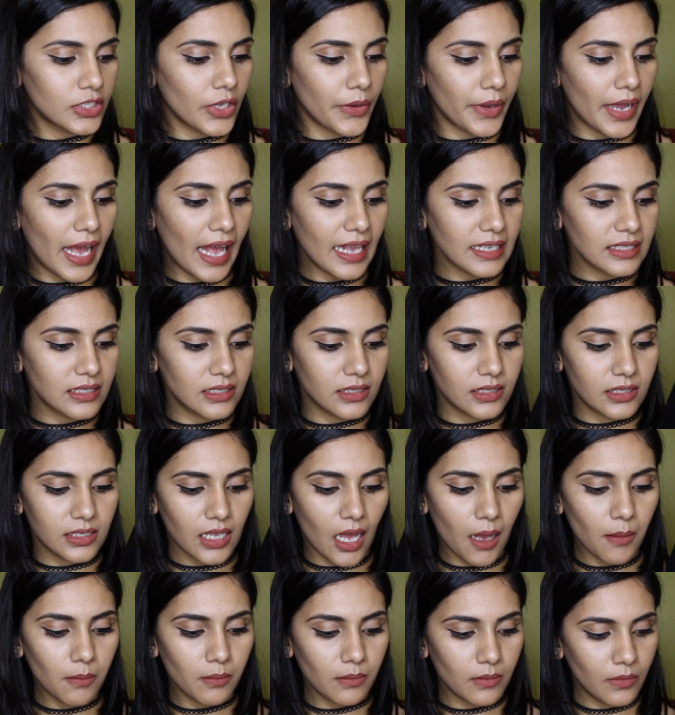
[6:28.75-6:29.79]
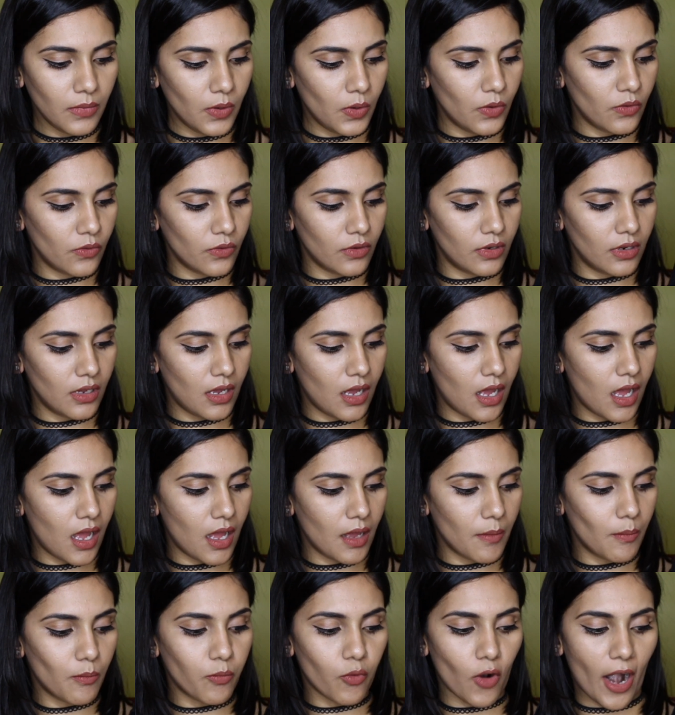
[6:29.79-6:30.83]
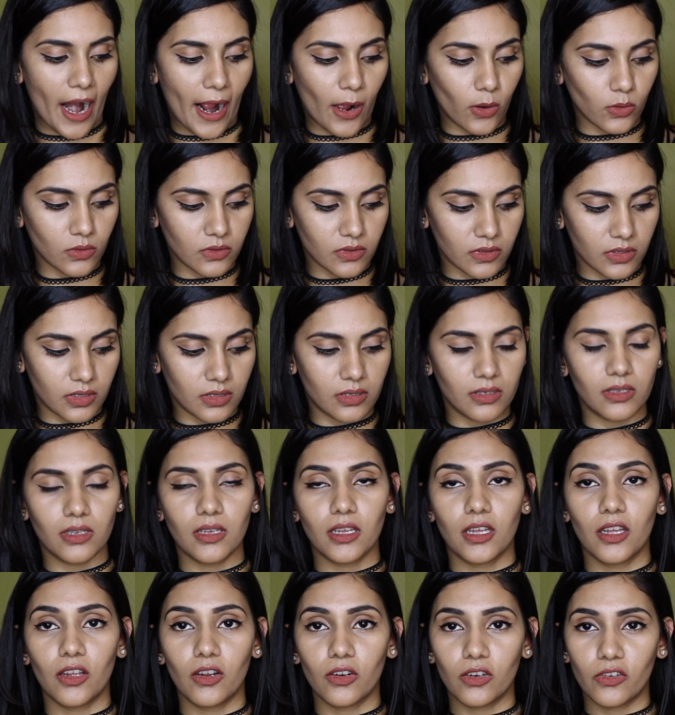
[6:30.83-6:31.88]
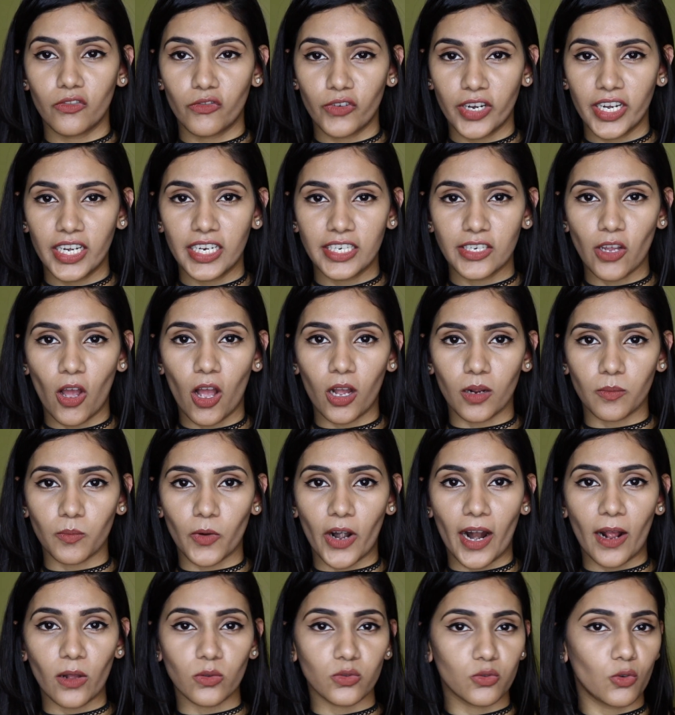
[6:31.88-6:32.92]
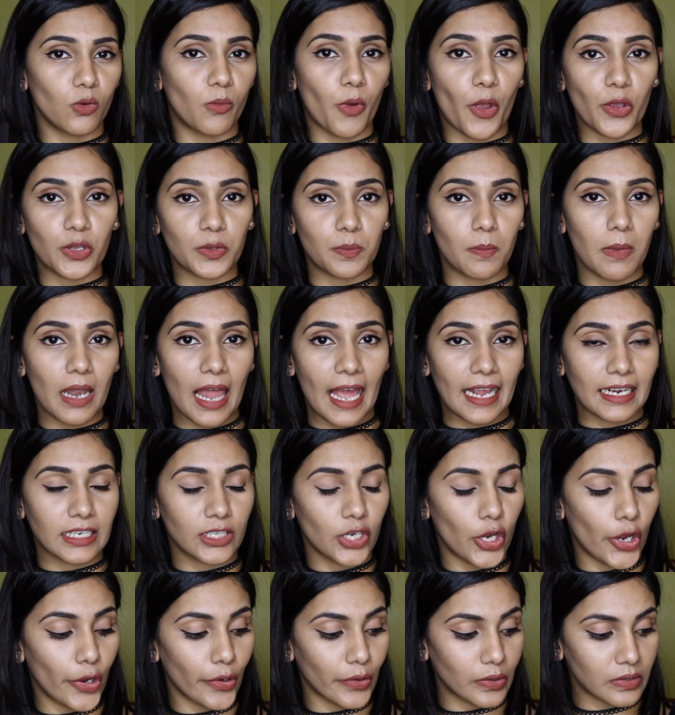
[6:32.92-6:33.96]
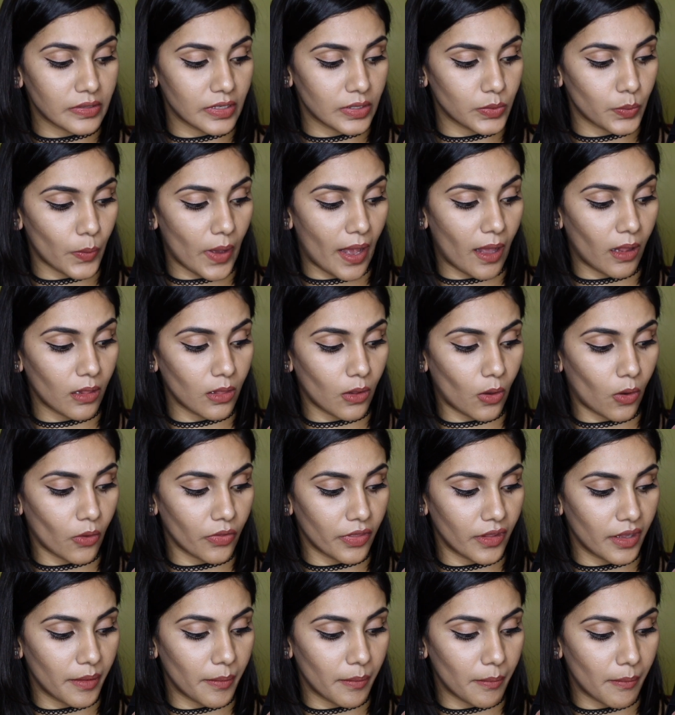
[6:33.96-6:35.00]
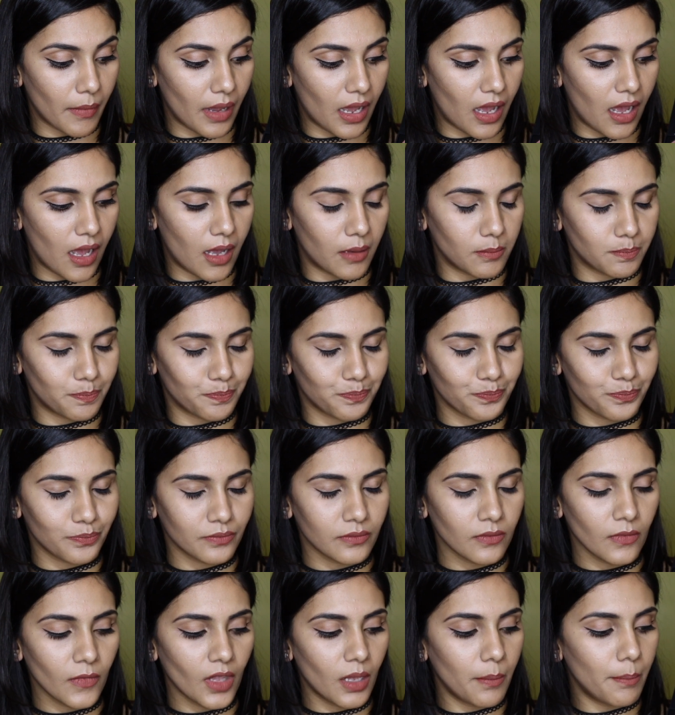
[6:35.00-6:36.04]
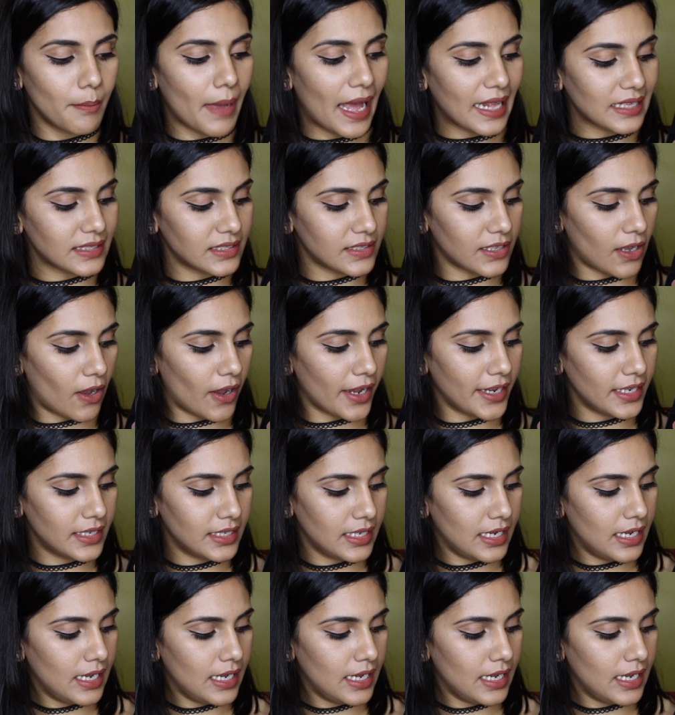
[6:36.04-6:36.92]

it has some browns, really dark browns, almost black tones as well on the matte side.